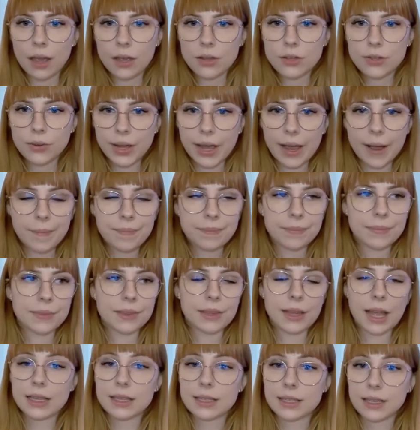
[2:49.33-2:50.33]
So
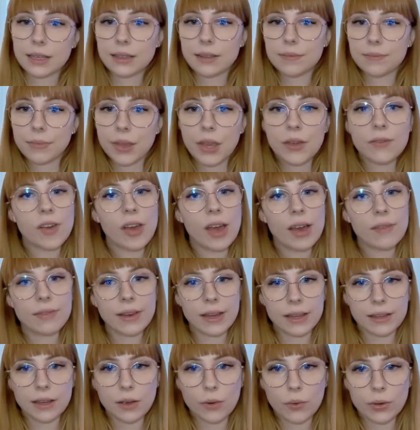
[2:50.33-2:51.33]
that's it. If you have
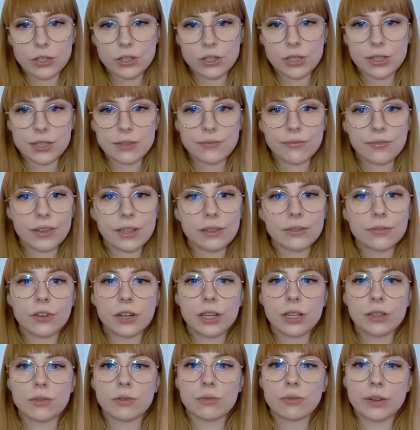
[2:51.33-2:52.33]
any questions, feel
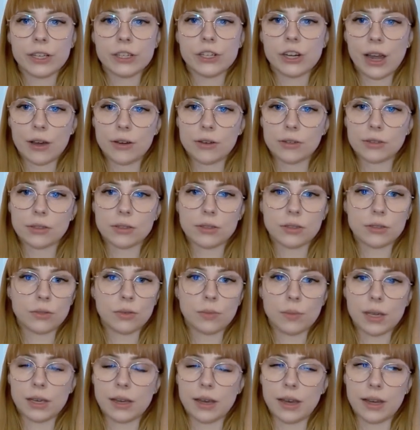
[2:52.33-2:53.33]
free to reach out to
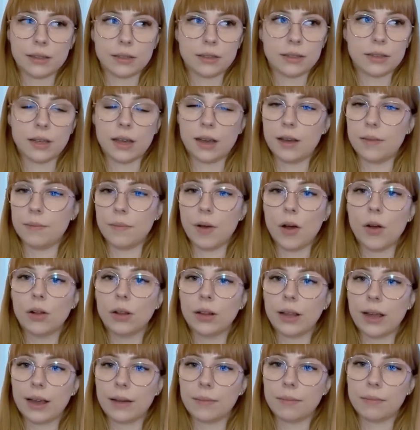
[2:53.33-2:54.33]
me at
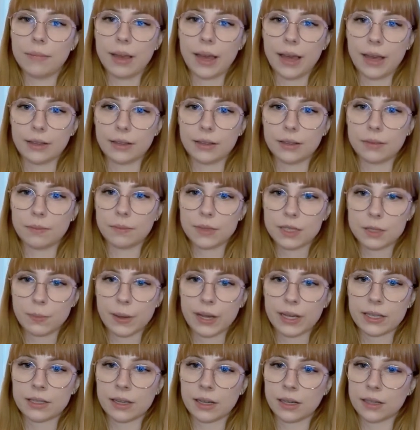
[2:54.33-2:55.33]

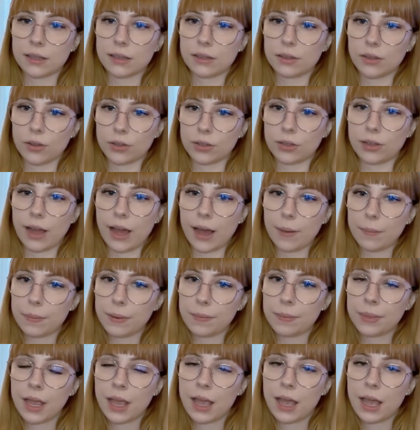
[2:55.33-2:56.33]

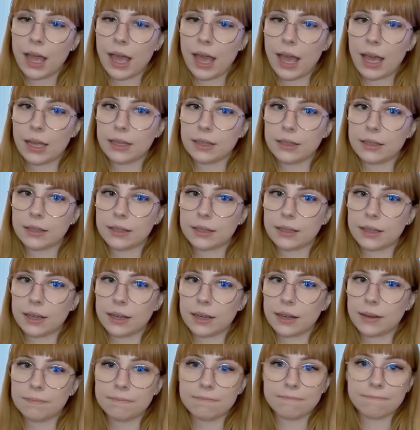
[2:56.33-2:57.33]
ola@specsight.app. And
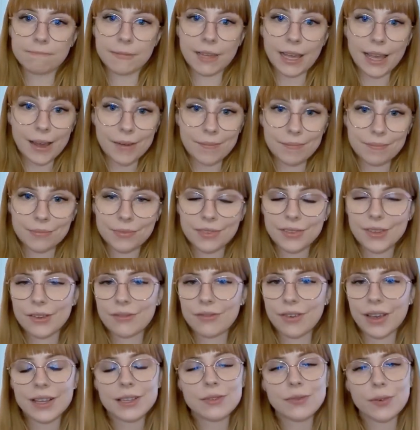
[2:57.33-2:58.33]

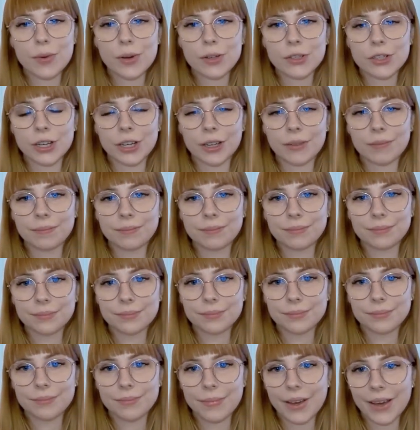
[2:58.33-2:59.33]
thanks for watching.
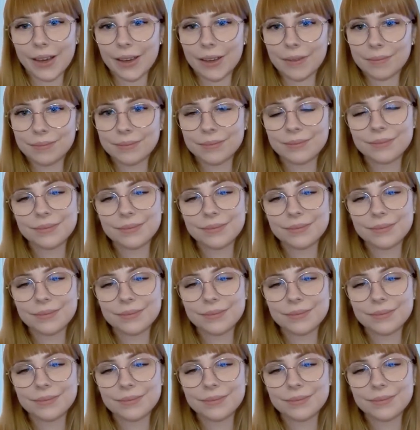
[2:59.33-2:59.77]
Bye.